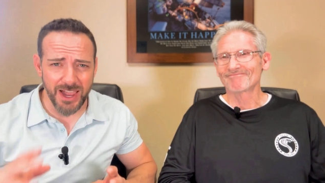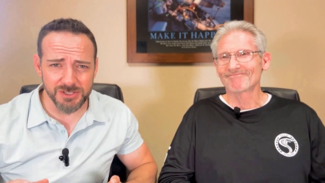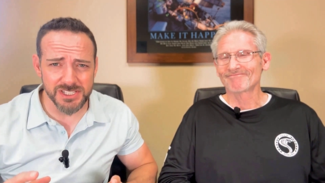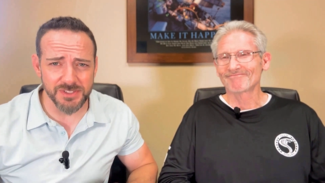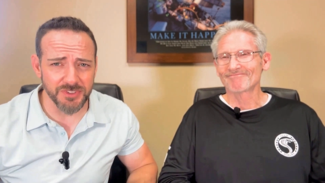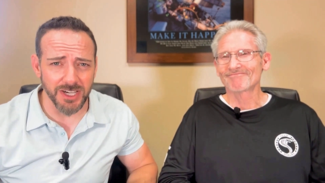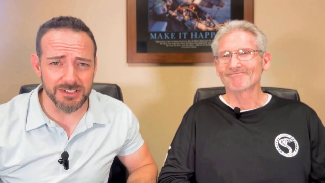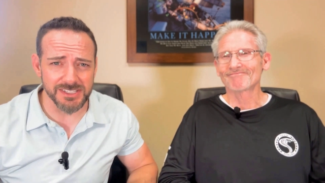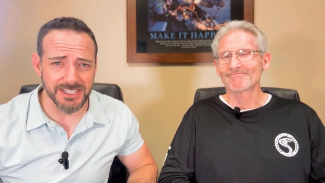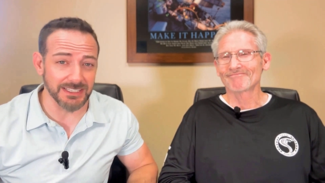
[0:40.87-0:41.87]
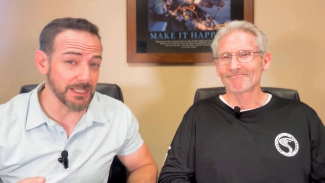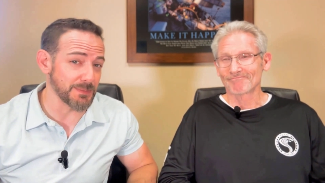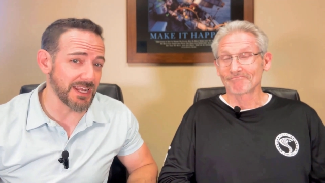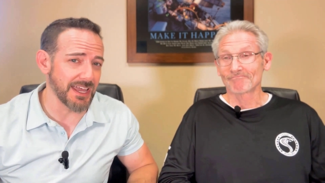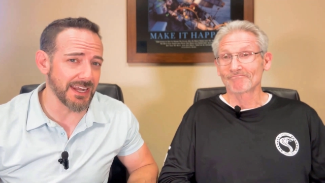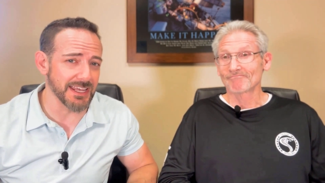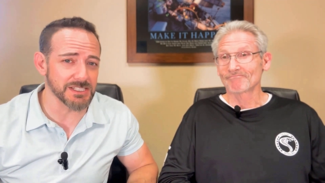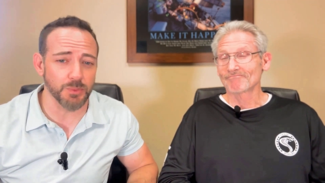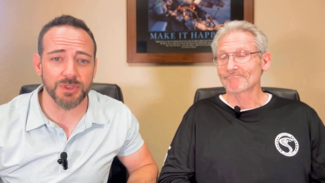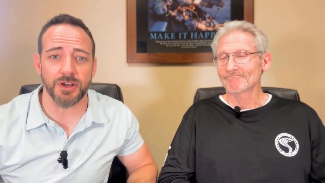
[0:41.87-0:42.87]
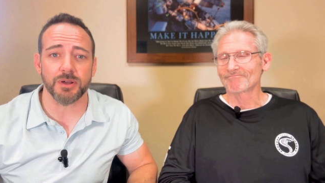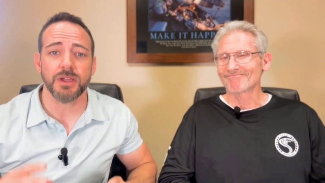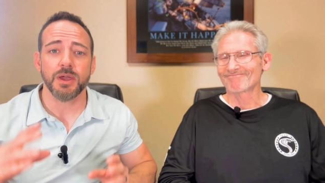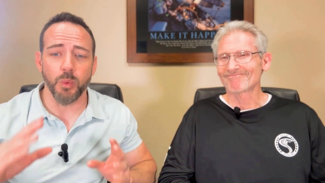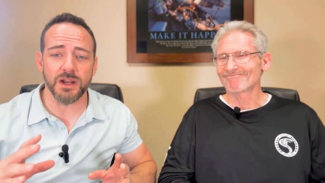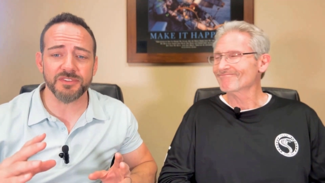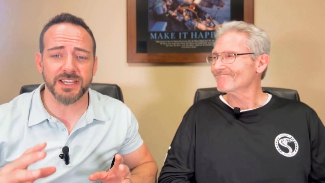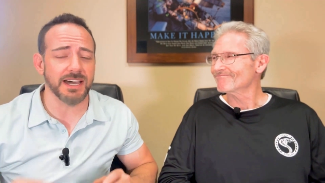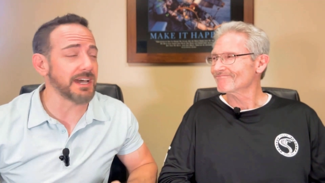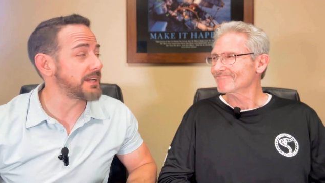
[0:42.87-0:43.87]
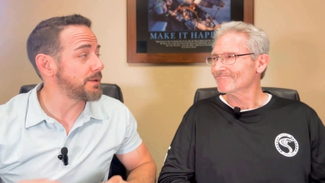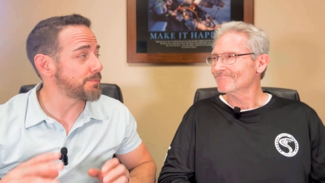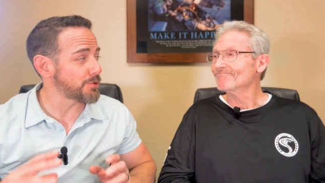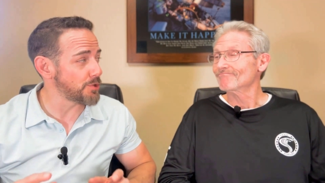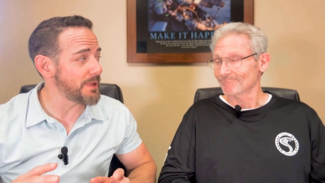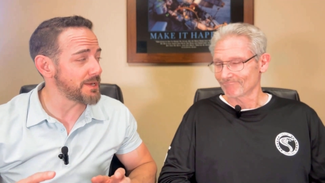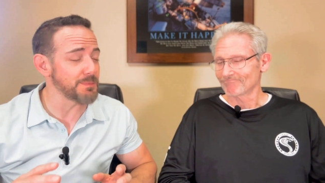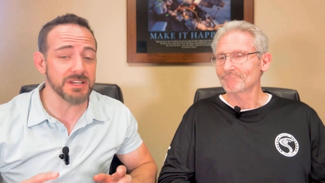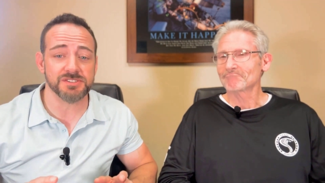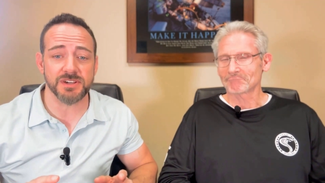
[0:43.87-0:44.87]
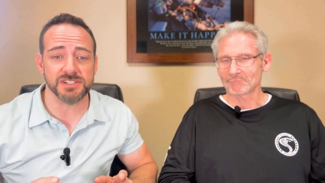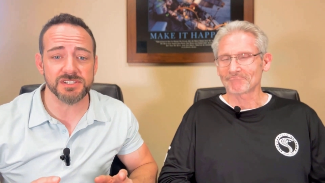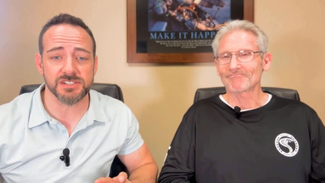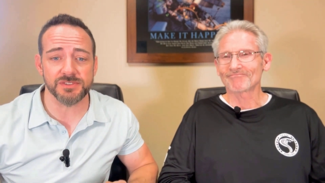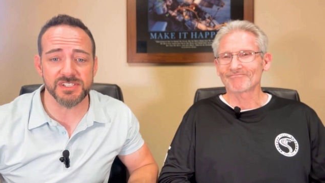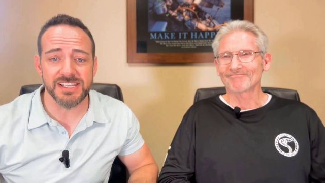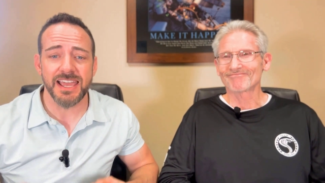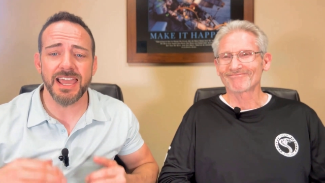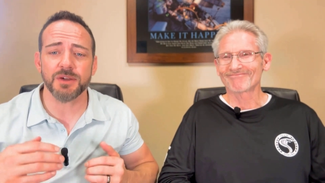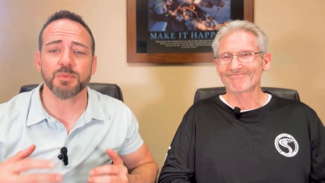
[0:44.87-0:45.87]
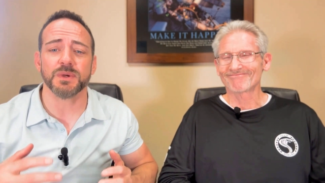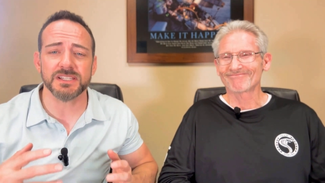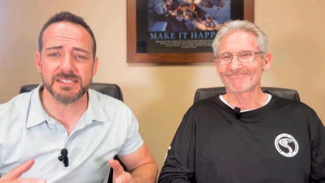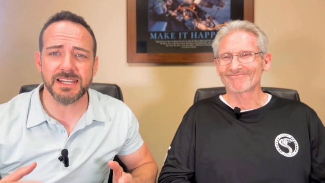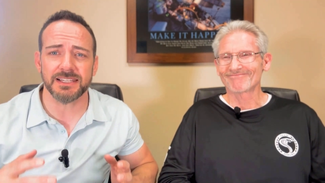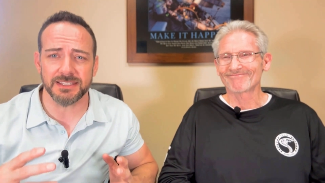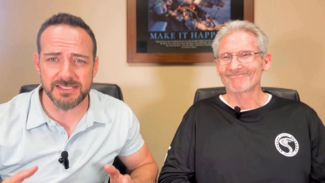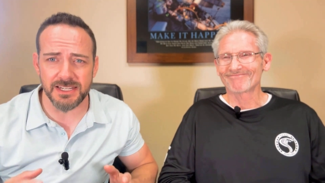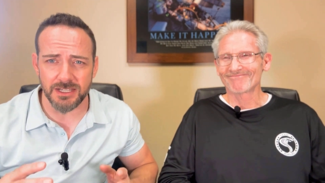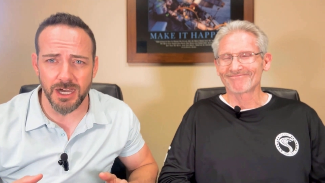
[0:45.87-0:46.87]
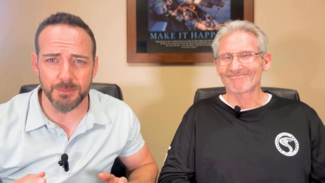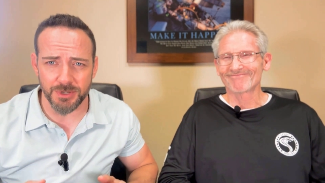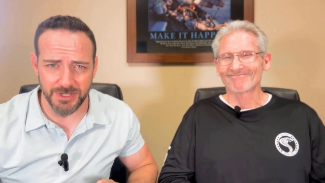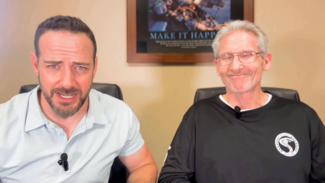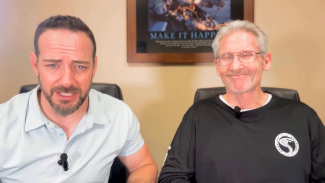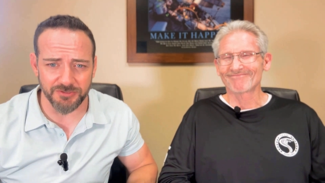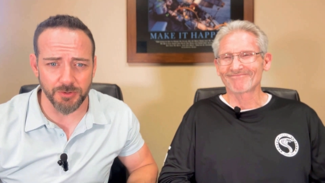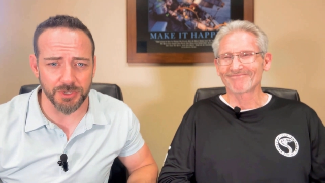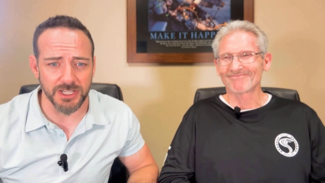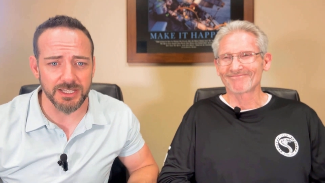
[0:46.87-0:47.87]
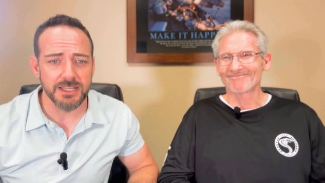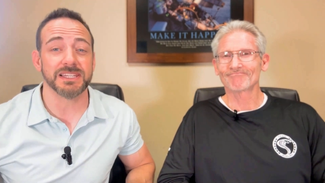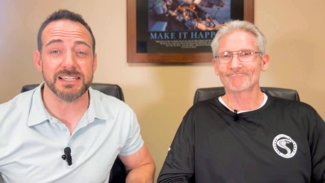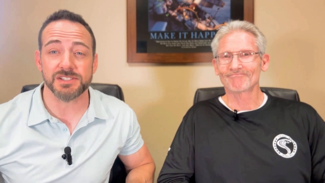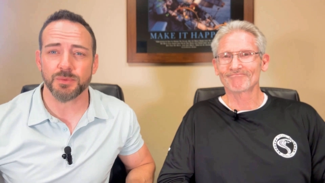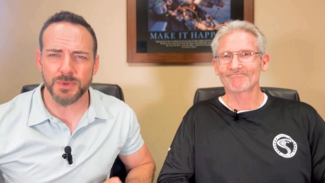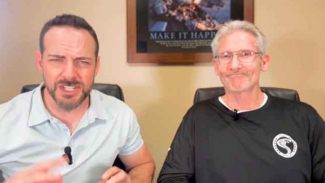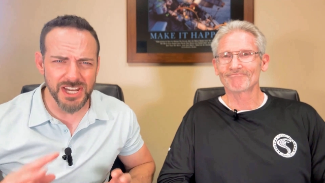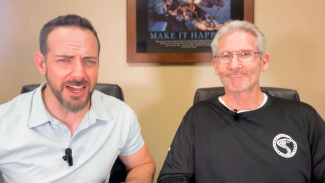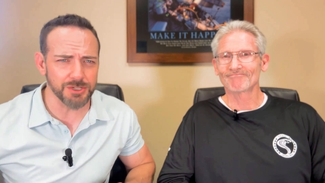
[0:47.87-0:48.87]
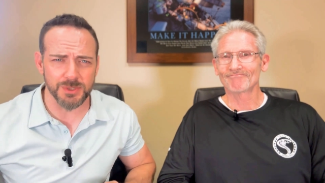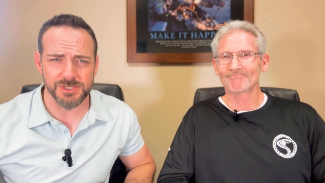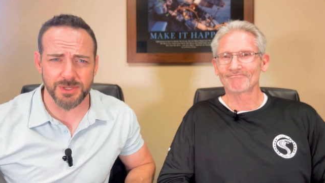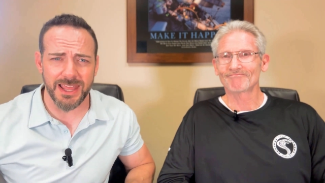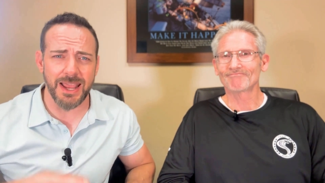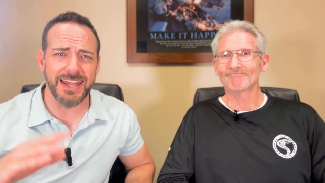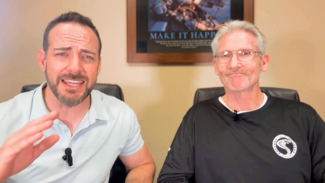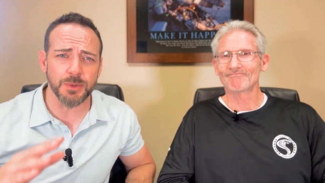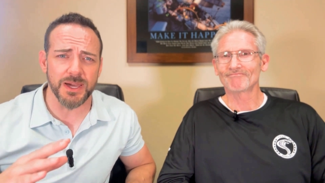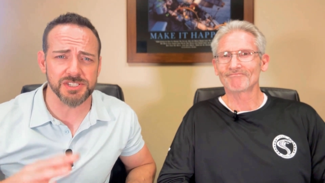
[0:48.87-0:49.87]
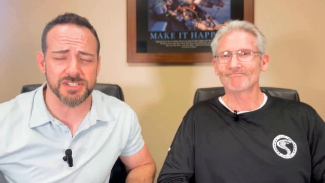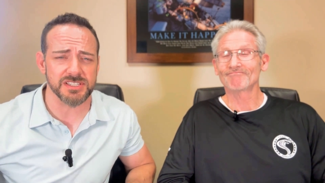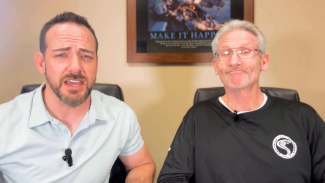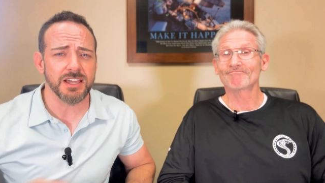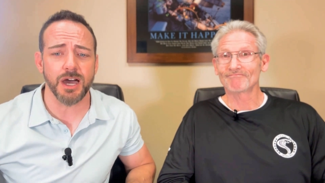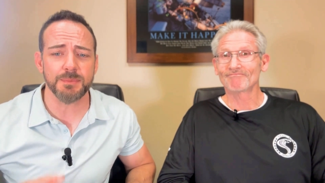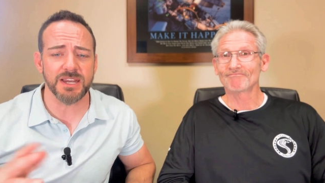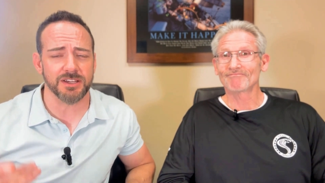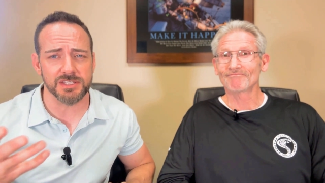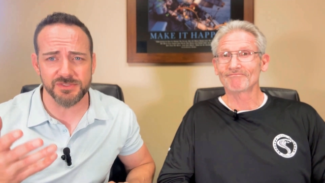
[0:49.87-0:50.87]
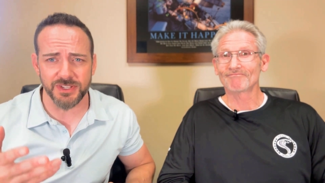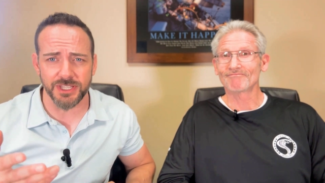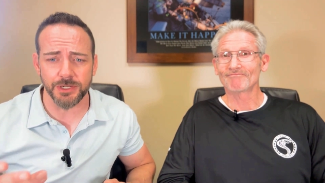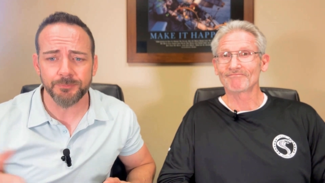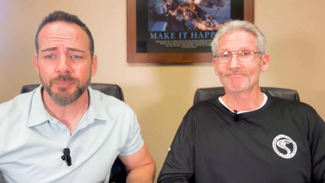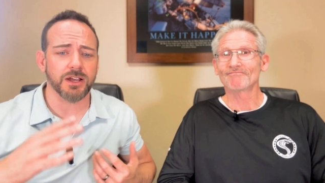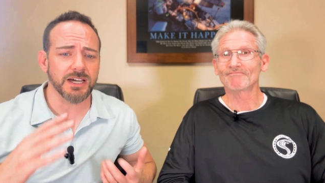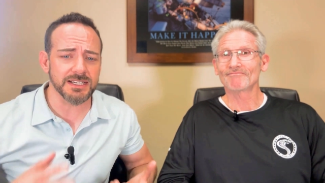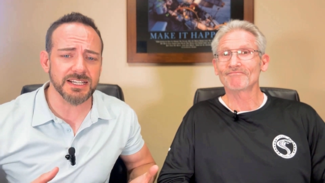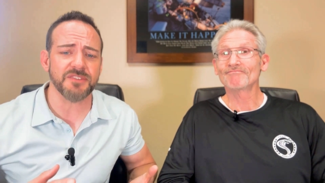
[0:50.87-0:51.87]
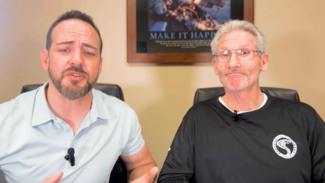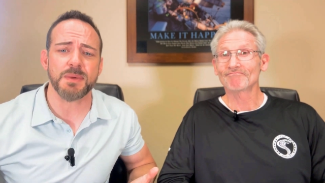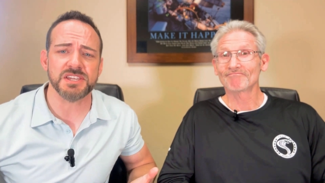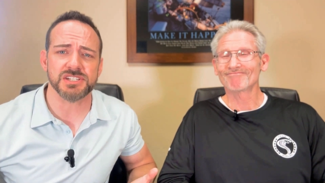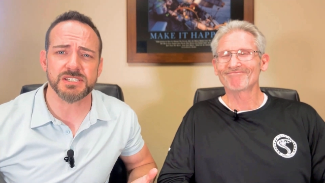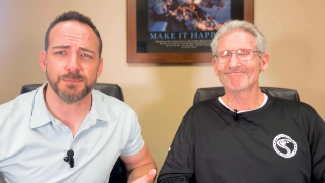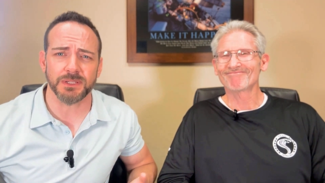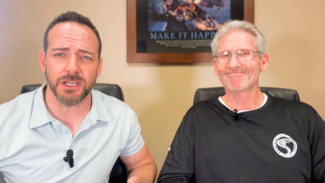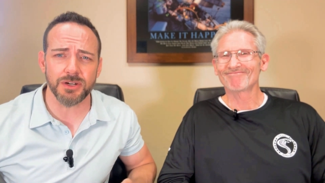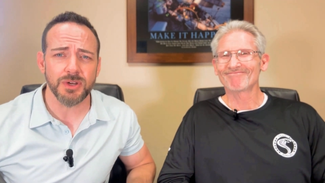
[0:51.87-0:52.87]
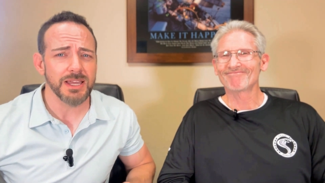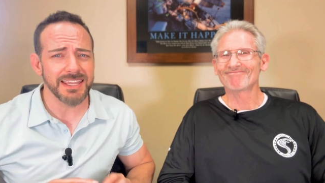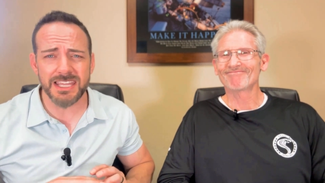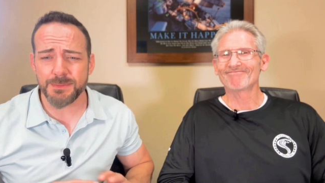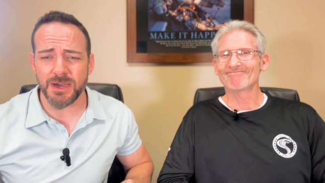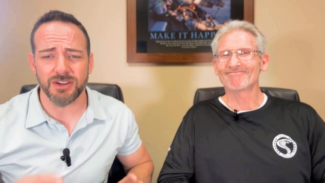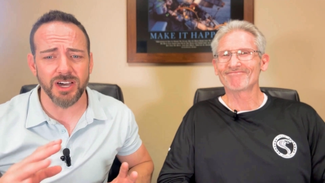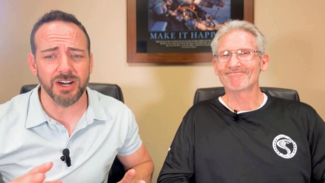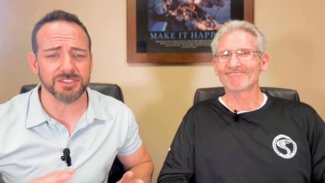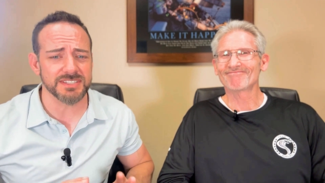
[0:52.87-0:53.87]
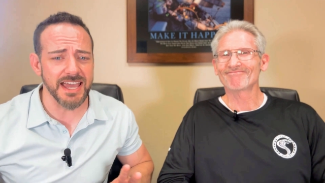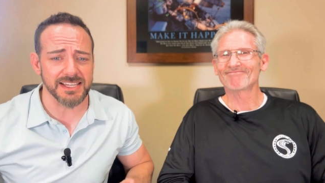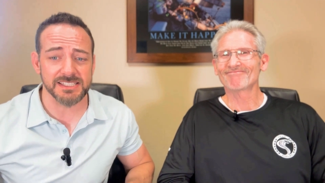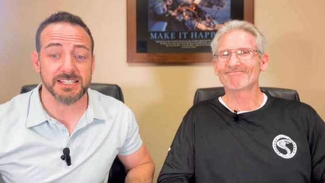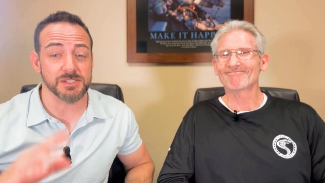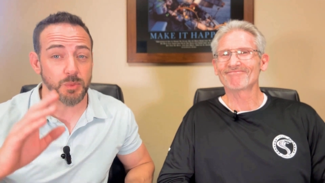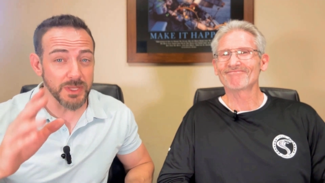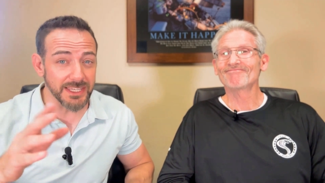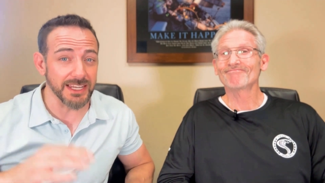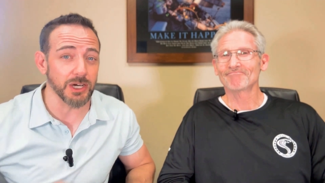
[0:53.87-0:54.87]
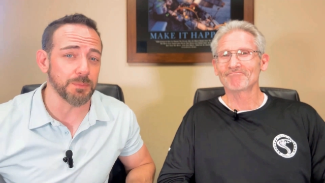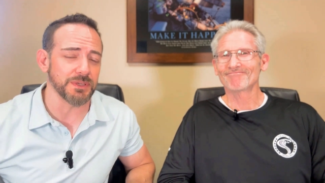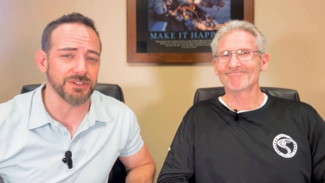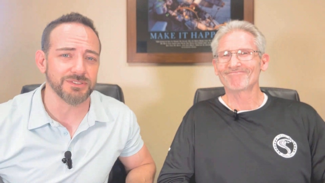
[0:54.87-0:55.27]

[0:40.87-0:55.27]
Speaker 1: thousands of dollars and eliminate headaches with our one of a kind probate administration service and real estate listing combo in California please reach out to us with any questions. Comment on this video. Our contact information is below. Email, call, text, because we can help